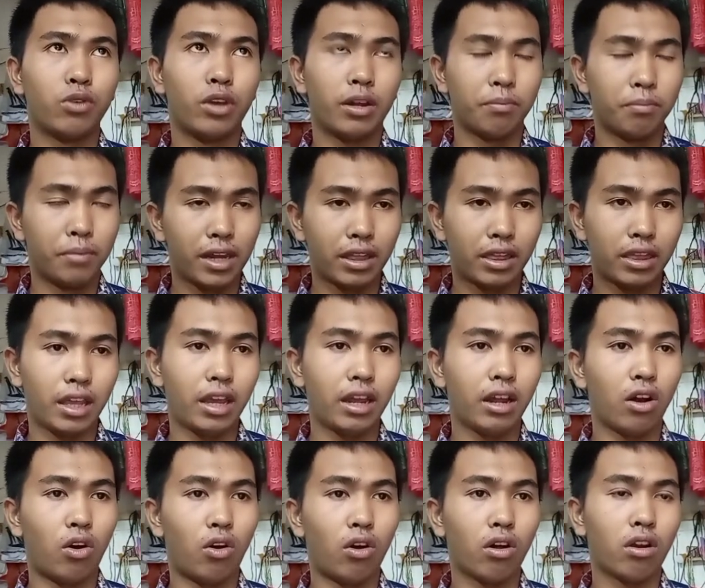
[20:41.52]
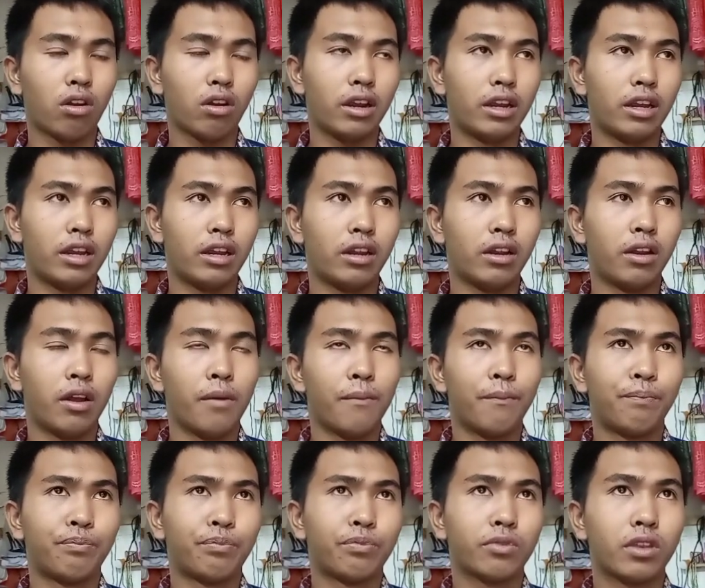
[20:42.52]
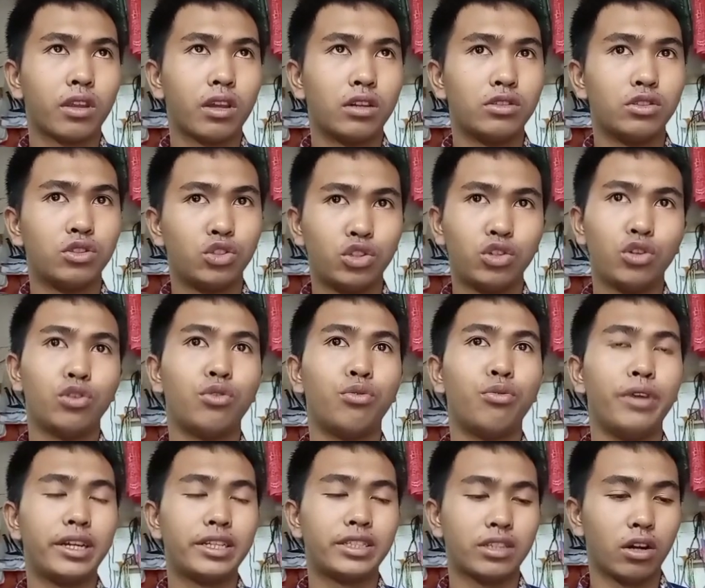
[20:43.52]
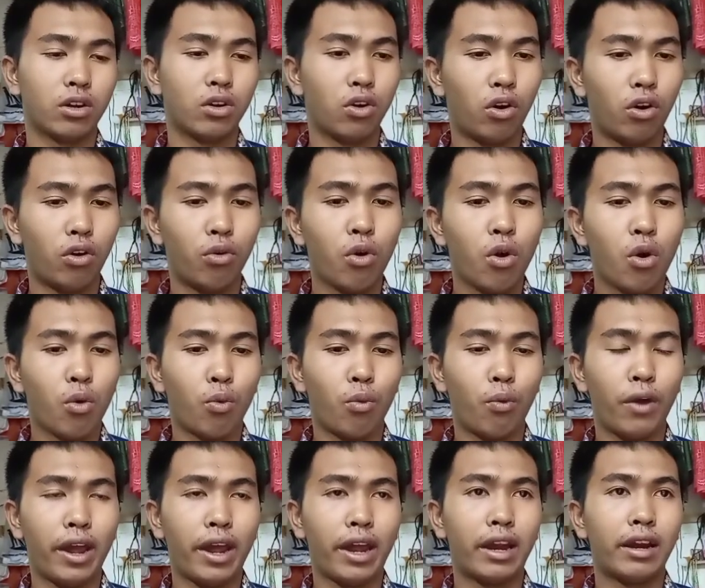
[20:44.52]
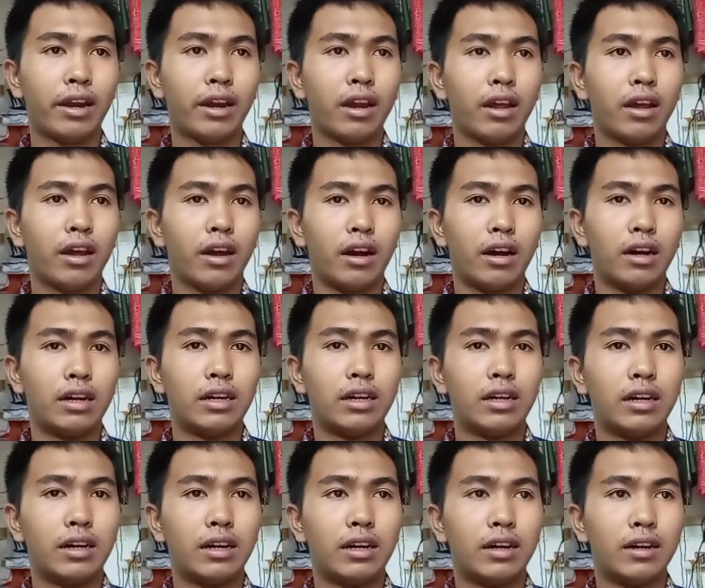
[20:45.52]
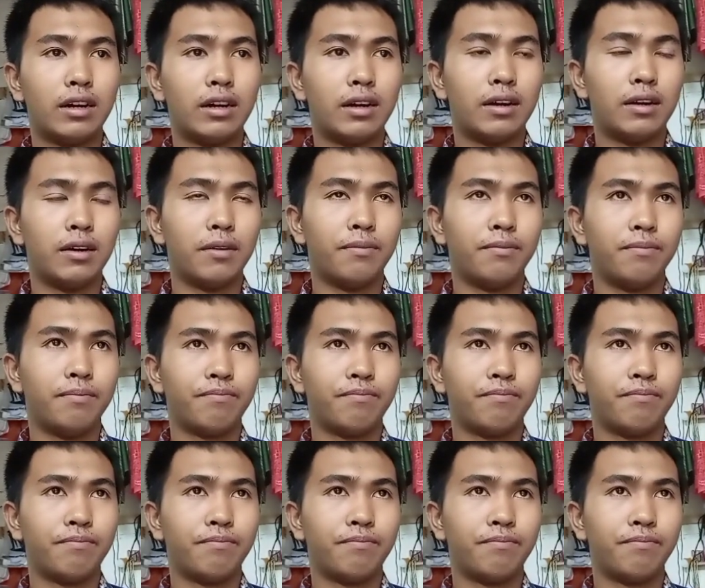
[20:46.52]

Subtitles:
meeting, or in 2 weeks ago when uh,